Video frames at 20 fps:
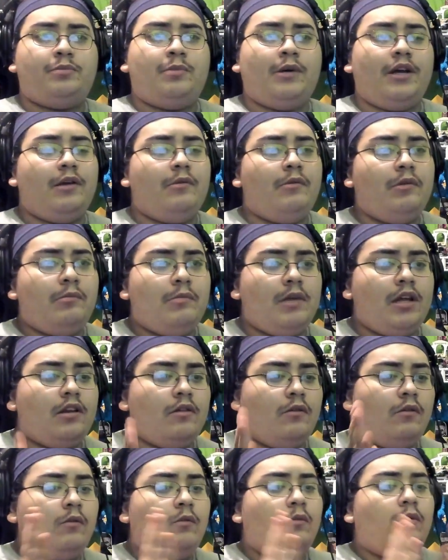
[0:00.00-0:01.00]
But it would mean
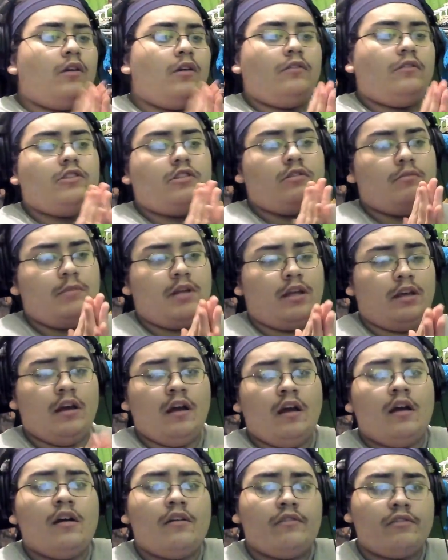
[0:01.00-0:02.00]
the world to me,
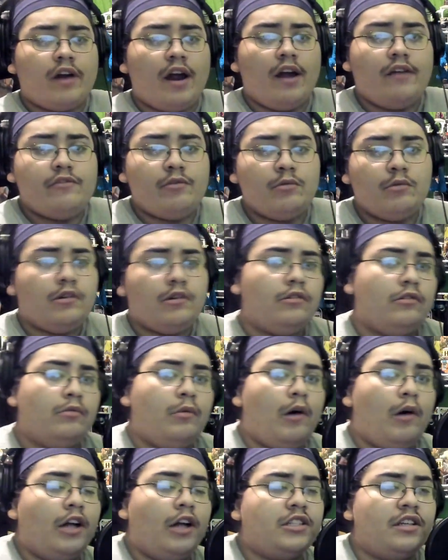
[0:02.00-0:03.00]
for everyone who's
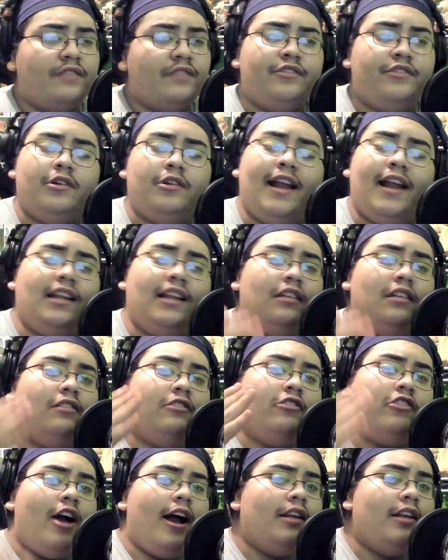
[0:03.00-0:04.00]
watching, if you could at least
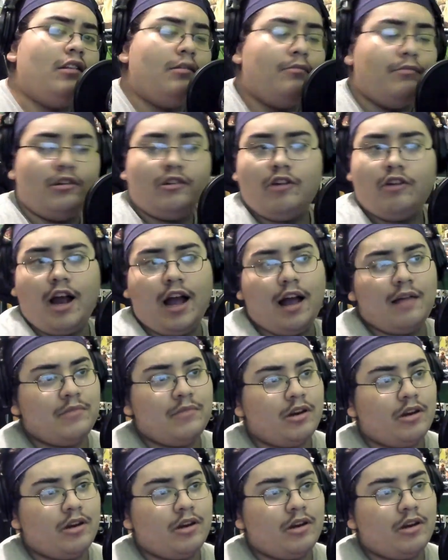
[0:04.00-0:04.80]
try to subscribe.